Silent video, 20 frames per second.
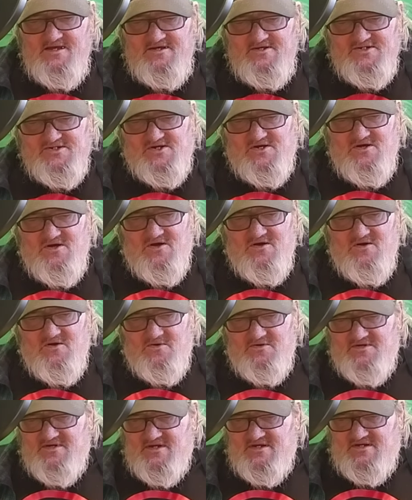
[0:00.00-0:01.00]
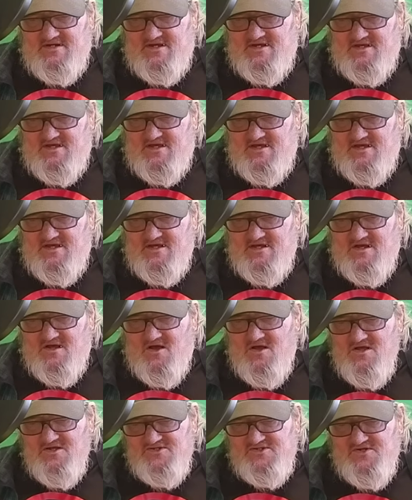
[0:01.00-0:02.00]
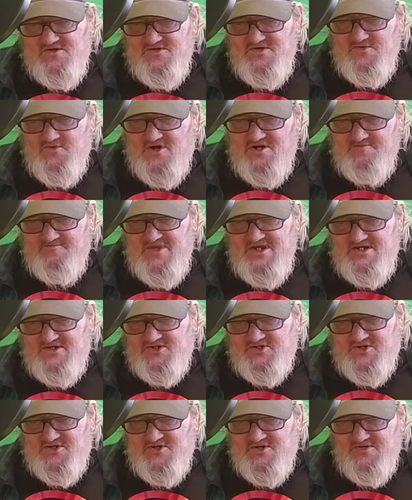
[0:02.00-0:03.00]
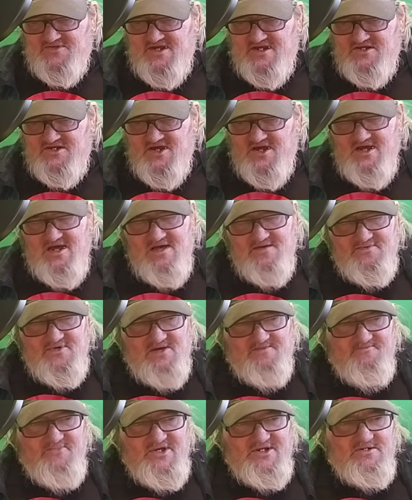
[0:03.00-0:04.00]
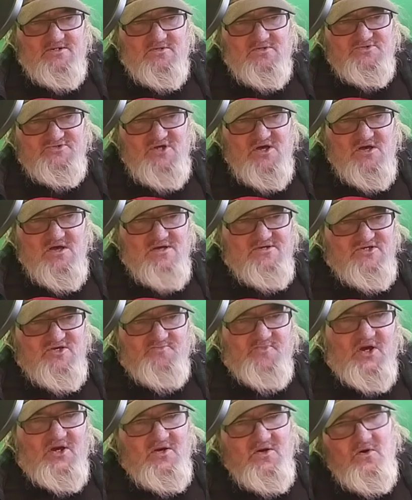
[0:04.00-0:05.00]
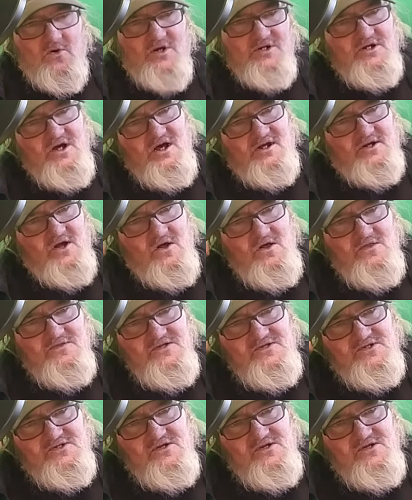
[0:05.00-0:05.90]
So uh, also, you want to make sure that you have a mental document going on. All this